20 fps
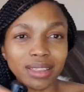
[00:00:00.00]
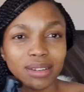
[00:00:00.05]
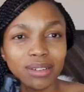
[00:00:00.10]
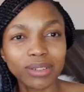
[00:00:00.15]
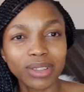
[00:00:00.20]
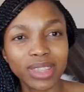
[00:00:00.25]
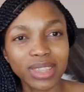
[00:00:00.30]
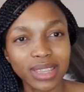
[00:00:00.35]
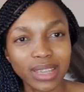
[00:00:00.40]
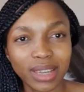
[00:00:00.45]

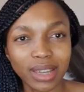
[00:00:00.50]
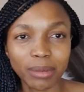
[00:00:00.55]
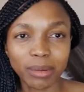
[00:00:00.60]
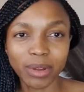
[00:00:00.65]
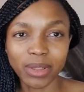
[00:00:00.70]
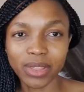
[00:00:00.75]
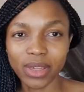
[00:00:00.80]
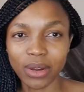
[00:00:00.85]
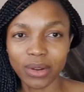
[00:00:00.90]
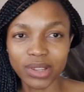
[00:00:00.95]
good thing
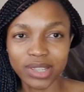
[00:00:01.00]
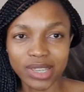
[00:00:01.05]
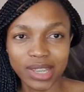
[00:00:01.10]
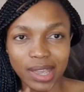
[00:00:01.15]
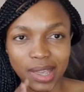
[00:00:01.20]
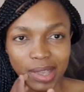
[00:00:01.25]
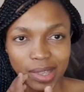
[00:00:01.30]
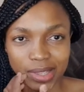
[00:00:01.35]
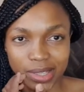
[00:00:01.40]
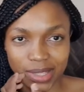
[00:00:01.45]
about the Otter
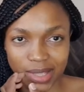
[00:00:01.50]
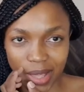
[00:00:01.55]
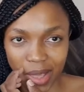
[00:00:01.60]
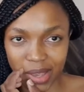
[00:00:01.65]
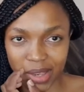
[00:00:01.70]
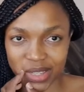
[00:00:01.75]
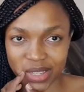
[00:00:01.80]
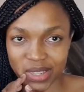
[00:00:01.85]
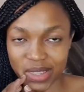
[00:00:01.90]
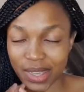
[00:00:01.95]
is
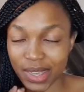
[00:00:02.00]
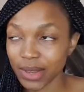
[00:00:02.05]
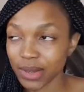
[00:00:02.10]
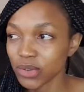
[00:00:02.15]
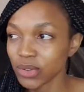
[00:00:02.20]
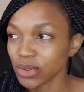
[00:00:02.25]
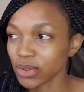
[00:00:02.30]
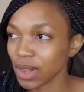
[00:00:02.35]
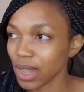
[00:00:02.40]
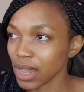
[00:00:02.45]
that they
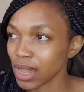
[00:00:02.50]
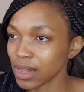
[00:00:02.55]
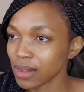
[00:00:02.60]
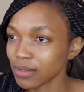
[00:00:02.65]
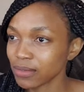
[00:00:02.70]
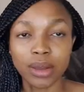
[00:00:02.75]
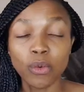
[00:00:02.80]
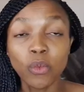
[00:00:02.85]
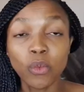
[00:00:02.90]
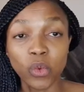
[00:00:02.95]
do
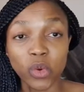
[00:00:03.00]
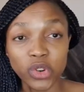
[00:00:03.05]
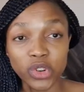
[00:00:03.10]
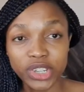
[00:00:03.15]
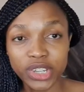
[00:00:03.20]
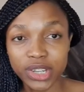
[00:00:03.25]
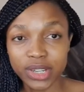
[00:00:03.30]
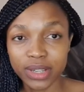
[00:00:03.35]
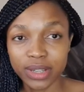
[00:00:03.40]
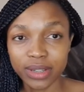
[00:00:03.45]
have
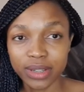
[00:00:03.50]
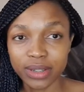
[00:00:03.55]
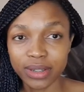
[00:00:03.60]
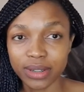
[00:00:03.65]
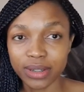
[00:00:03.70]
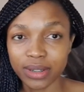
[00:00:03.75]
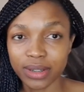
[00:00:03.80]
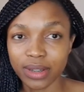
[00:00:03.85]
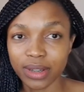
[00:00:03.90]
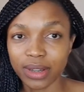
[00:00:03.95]
wood.
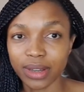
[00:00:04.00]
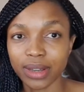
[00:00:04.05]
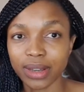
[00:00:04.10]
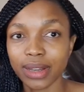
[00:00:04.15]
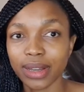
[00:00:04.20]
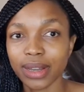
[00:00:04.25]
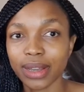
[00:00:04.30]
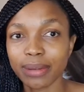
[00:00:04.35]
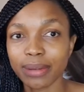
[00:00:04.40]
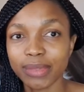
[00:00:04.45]

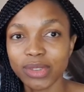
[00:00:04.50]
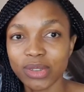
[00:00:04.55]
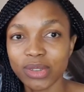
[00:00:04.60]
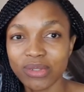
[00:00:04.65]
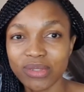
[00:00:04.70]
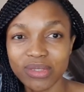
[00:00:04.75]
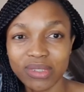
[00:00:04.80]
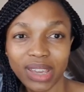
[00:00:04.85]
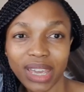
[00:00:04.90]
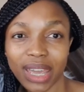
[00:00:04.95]
So
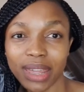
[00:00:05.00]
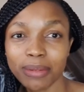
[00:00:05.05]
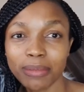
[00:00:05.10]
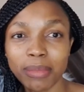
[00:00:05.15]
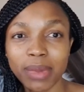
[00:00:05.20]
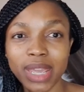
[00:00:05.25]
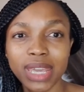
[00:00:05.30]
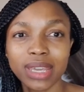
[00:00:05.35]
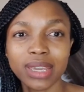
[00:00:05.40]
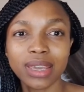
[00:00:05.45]
you can
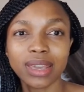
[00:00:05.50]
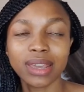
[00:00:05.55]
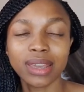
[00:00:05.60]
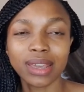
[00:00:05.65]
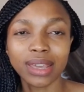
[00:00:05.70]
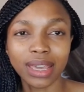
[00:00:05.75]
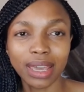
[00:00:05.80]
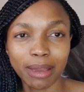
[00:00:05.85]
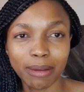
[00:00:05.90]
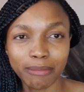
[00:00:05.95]
make a
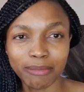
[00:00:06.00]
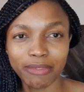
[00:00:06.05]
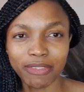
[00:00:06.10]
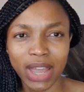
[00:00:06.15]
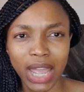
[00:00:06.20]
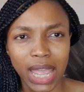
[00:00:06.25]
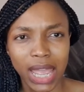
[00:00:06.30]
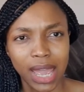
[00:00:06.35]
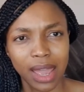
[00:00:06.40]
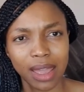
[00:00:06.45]

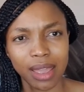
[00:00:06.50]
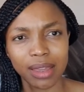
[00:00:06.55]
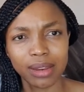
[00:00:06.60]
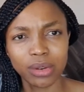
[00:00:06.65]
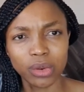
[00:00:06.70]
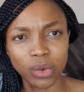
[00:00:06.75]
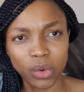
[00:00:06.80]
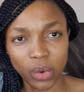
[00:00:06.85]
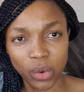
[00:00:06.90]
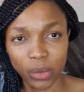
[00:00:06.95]
campfire
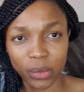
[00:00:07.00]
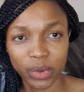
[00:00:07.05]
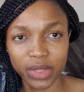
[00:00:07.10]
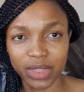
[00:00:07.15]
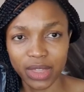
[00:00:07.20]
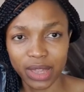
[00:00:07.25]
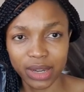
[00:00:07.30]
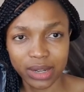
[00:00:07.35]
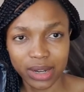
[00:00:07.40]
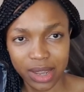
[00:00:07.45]
and cook with
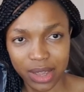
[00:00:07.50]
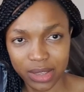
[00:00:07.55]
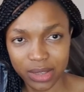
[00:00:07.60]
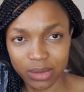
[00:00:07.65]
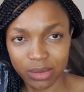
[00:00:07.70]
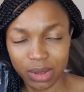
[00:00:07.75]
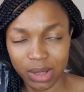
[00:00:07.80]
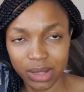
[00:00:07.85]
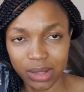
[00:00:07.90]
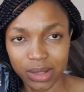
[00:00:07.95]
that as
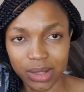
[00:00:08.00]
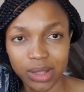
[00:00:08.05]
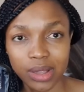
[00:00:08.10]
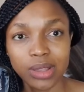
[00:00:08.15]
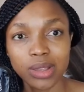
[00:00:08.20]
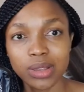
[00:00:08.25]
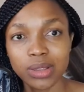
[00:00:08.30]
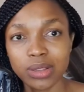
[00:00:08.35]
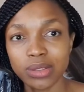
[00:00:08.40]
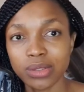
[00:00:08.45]
well.
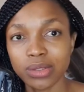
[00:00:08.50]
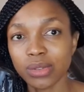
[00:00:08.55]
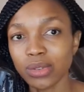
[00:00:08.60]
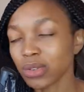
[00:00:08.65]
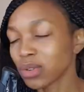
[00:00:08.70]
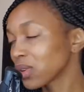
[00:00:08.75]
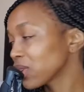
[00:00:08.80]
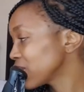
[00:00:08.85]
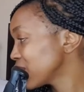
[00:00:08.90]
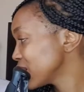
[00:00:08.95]
So you
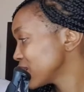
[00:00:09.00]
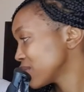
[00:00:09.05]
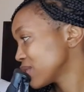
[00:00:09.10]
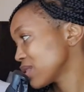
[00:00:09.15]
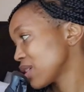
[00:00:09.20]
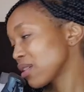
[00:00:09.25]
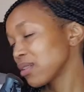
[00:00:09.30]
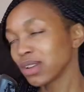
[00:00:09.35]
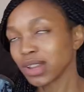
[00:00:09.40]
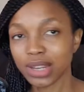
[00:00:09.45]
don't
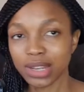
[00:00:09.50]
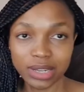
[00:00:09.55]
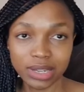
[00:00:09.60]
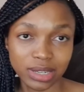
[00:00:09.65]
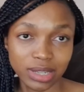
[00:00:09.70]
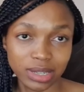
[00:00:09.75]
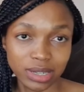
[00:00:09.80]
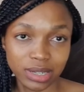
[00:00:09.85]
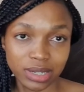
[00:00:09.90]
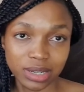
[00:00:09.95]
necessarily
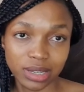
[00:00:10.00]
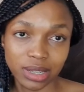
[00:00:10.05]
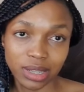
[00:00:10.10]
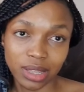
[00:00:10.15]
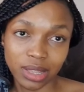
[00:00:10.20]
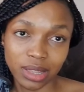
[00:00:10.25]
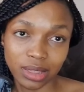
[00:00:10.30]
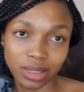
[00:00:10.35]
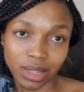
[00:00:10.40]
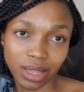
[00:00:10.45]
need
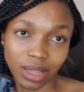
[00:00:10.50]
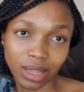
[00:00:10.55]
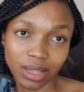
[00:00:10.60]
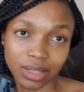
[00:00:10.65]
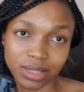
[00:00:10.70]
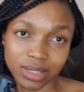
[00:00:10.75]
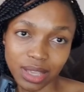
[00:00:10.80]
the gas